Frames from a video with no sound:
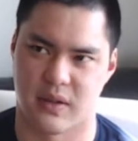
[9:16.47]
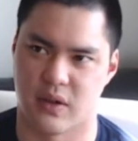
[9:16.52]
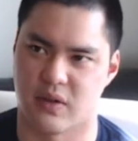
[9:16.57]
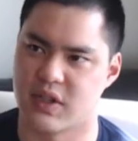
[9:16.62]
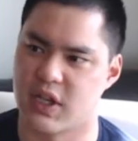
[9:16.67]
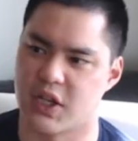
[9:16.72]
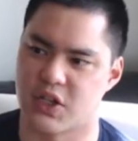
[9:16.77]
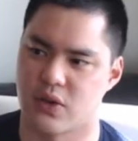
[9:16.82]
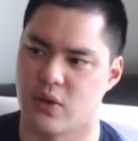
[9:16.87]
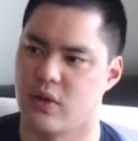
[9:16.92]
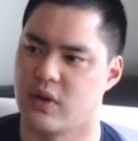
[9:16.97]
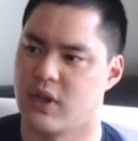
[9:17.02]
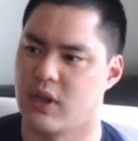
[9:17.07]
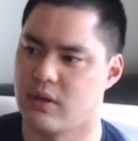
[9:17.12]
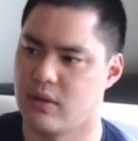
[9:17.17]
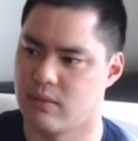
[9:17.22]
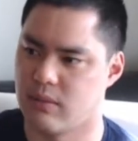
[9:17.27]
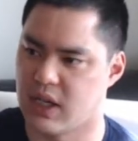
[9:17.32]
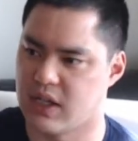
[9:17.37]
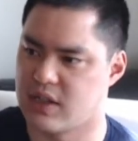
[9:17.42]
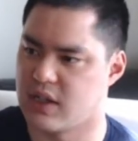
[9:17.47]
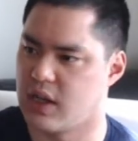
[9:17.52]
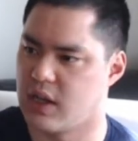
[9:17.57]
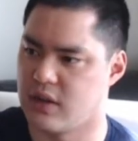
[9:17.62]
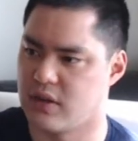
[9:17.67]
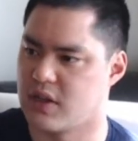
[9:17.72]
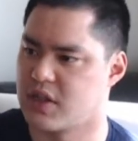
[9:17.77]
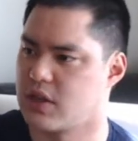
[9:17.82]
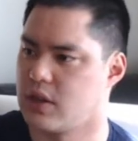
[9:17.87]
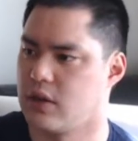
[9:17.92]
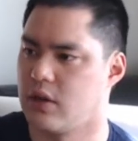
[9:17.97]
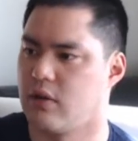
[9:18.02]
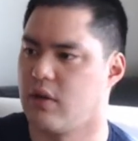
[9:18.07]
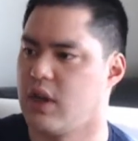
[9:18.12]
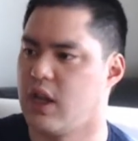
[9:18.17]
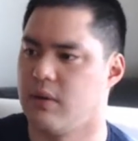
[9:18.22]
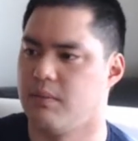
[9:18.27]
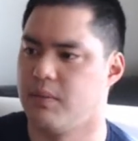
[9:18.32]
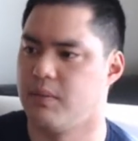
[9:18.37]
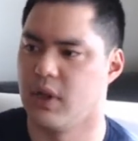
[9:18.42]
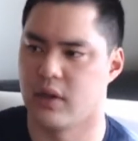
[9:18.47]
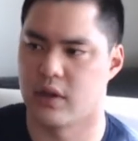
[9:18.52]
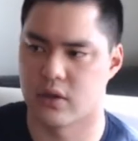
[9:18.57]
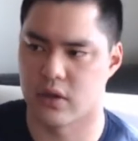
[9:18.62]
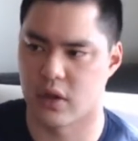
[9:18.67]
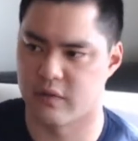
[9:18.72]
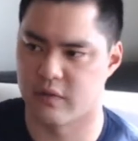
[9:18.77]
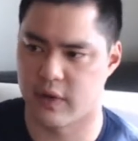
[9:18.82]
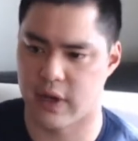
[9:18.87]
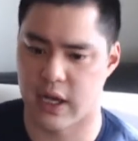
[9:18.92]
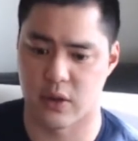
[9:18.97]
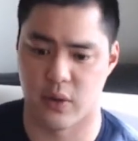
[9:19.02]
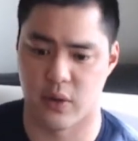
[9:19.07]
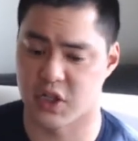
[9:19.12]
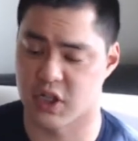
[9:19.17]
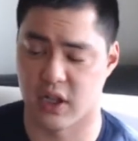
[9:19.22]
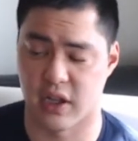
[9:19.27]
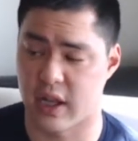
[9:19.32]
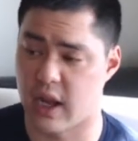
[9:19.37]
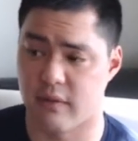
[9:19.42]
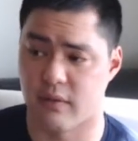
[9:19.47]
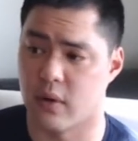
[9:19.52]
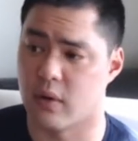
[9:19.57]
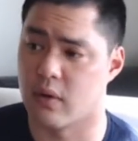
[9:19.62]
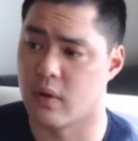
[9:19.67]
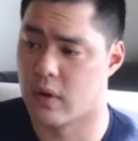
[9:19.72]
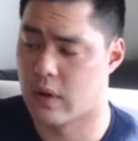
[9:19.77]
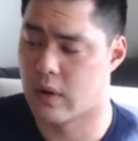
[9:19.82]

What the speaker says: Tessero can maintain this $8 billion valuation like ever.